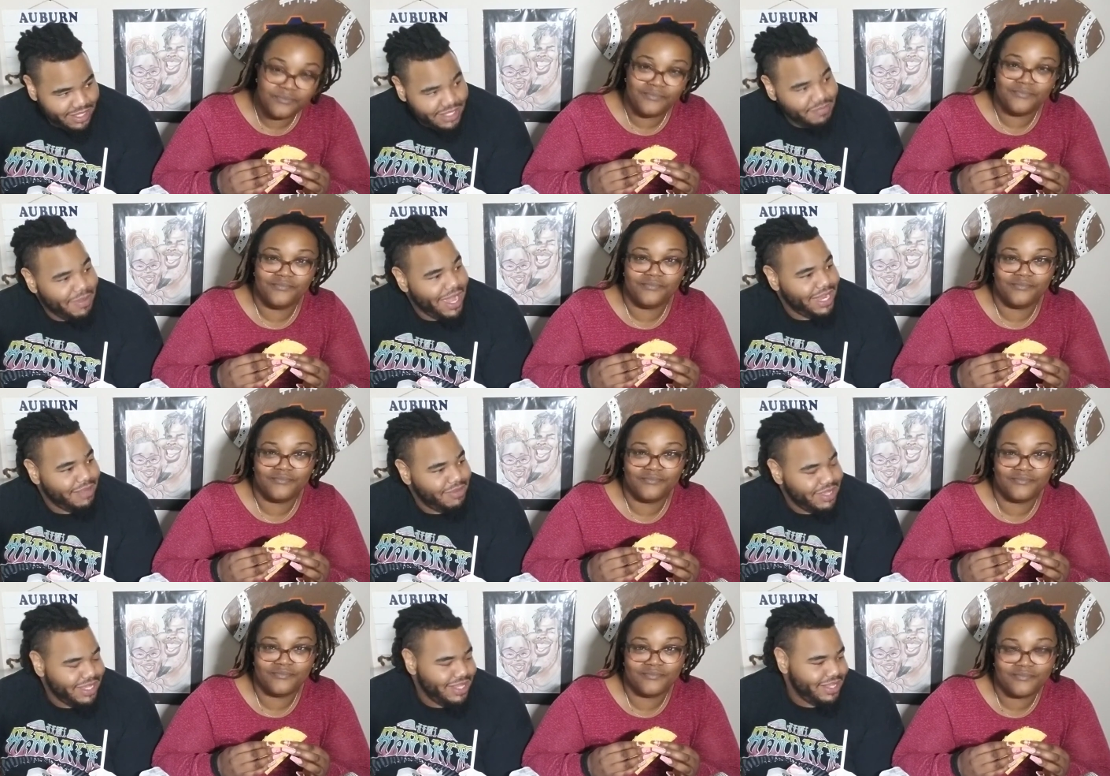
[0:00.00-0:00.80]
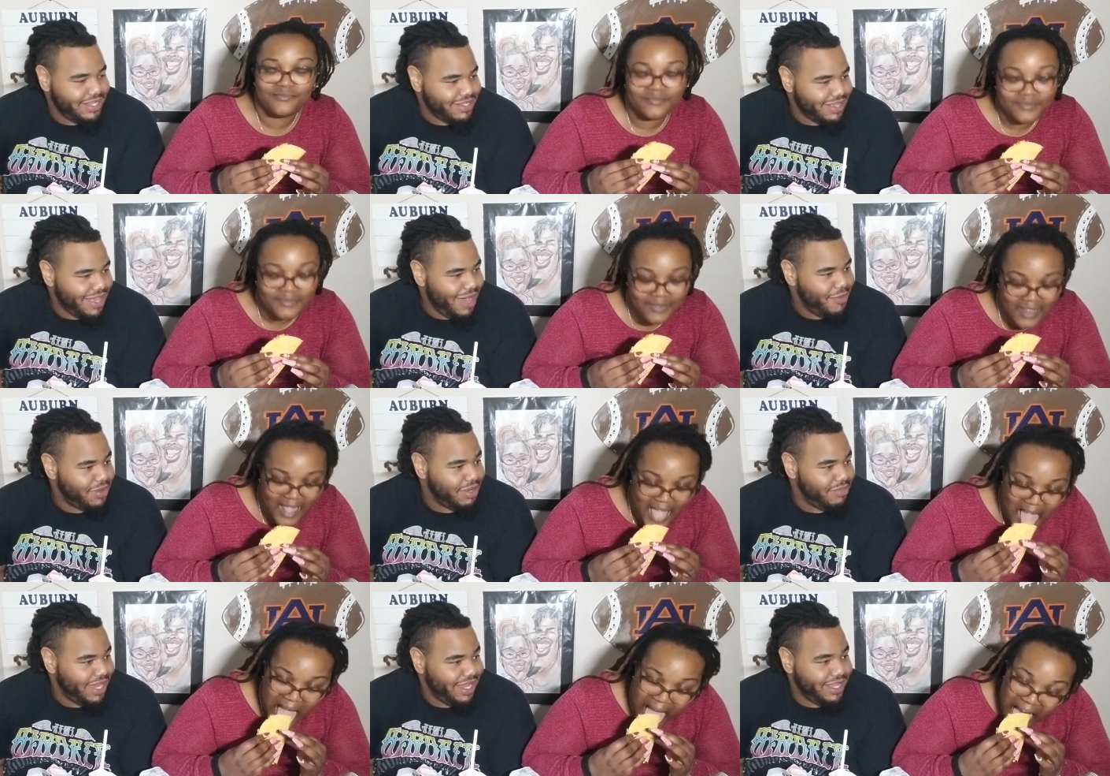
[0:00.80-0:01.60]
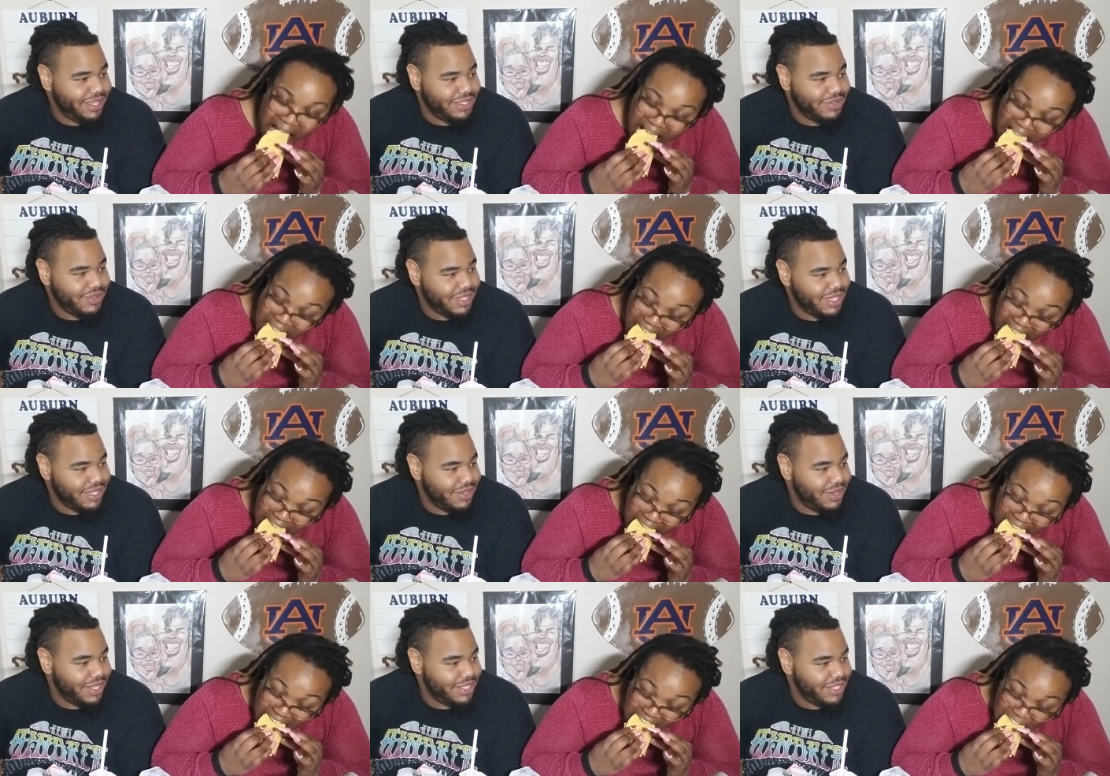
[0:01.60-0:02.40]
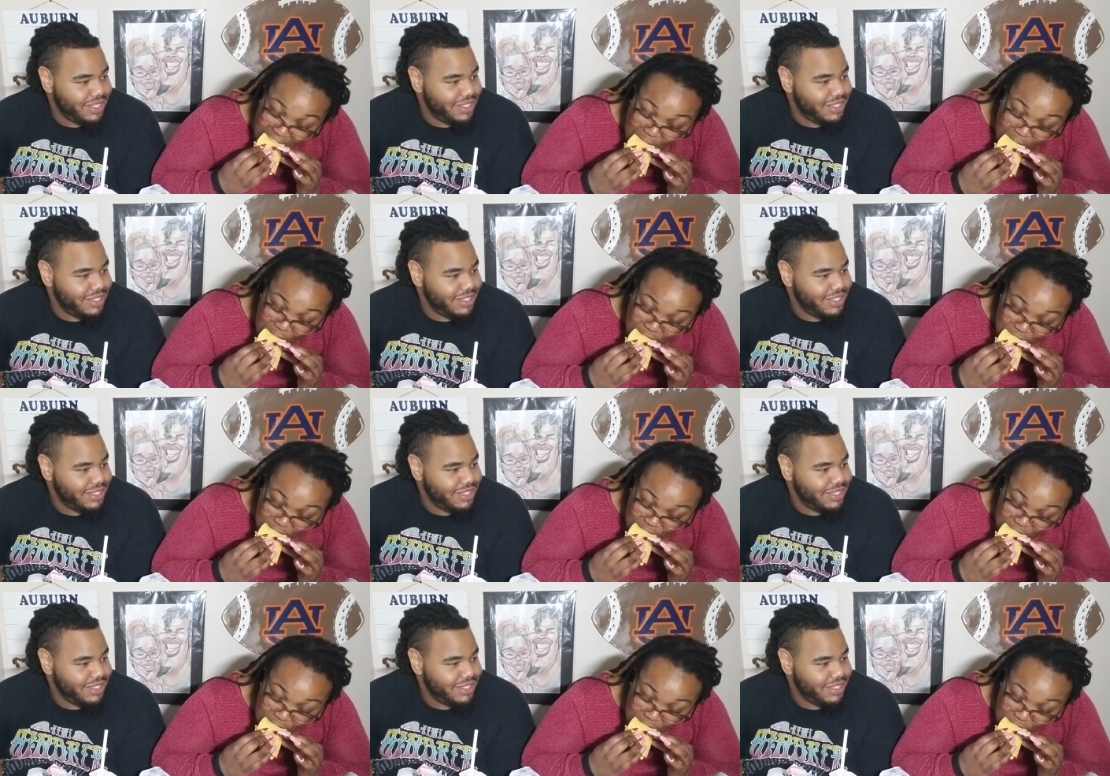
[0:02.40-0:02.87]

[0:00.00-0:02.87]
Speaker 1: Just bite it, please. I want to bite it. It looks so good, all that cheese.